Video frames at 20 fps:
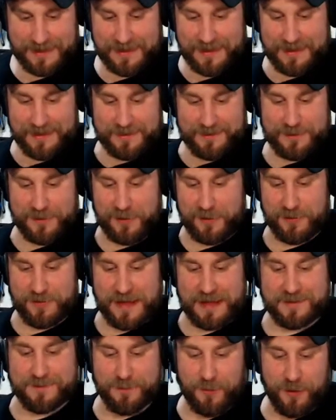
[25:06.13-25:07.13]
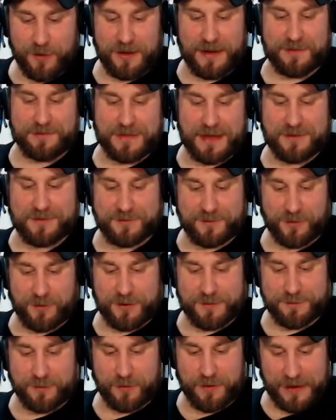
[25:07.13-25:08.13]
So that
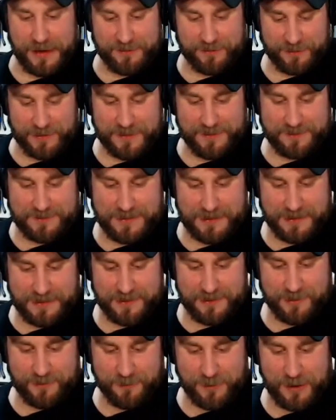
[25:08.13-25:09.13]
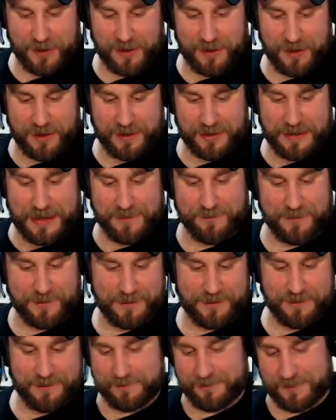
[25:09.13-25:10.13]
story's more interesting than Raw,
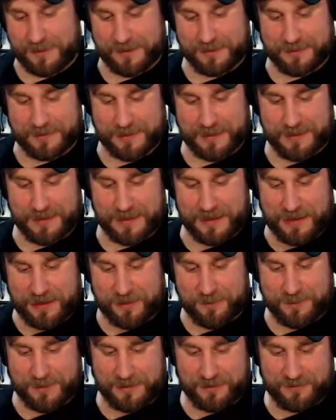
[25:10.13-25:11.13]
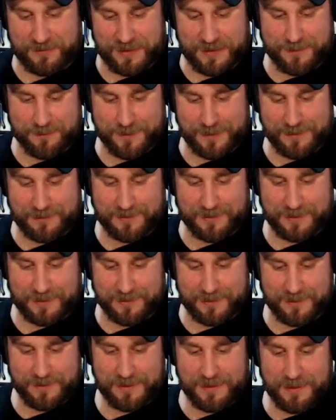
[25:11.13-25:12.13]
even with Naomi and Shayna
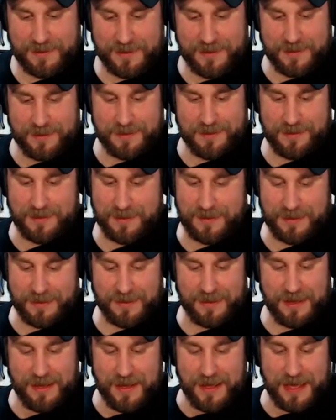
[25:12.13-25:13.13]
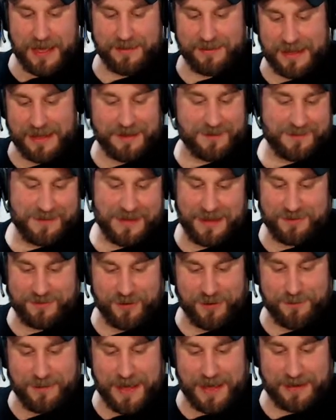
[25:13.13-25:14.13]
Baszler. And like I said,
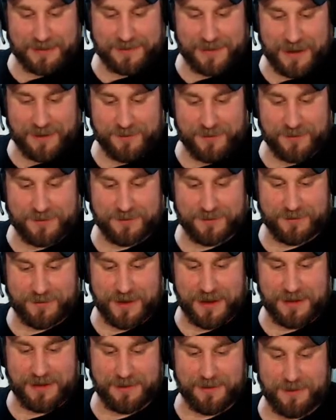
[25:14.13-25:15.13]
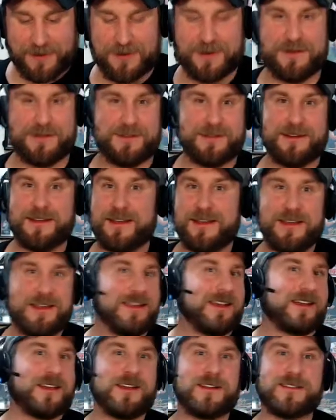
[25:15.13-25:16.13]
Drew McIntyre versus Randy Orton,
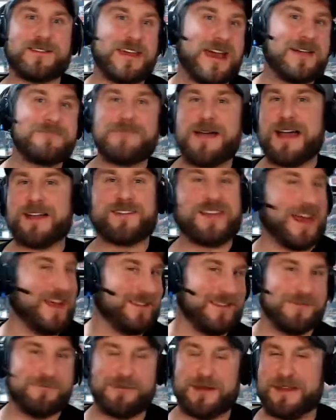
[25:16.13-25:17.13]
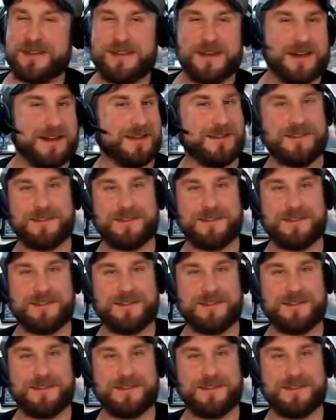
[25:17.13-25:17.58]
because that match hasn't been done.